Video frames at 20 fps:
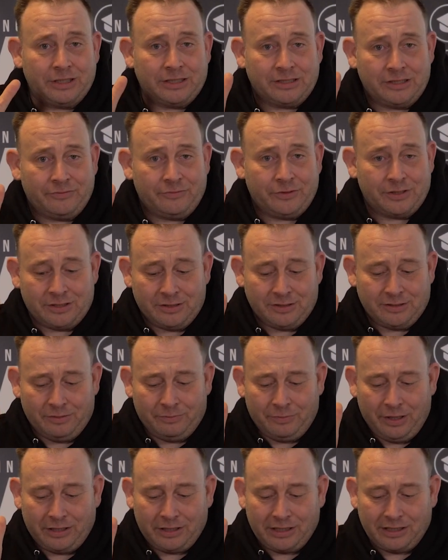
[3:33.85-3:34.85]
They have a
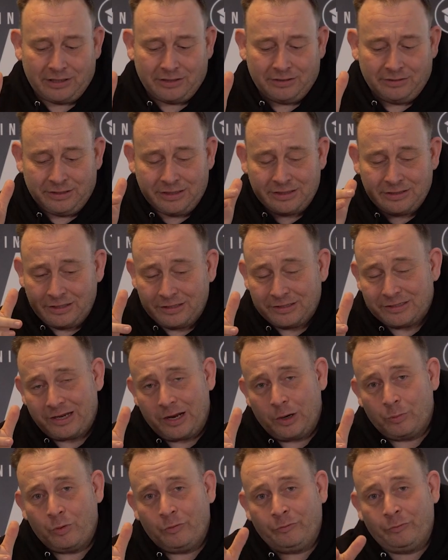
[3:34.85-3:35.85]
systematic distance
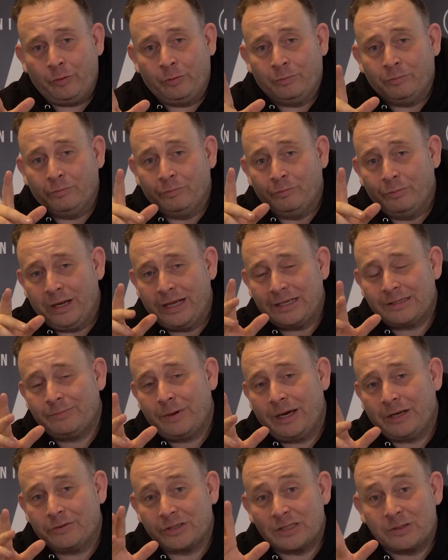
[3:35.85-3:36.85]
error from plus
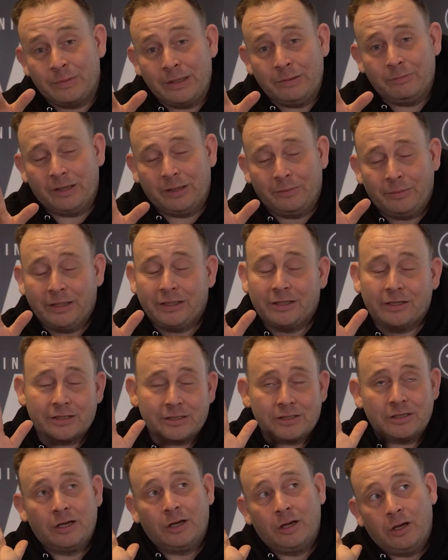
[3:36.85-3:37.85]
minus three
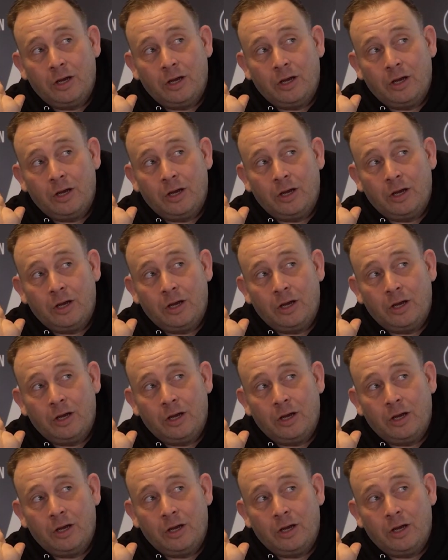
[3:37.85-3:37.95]
millimeters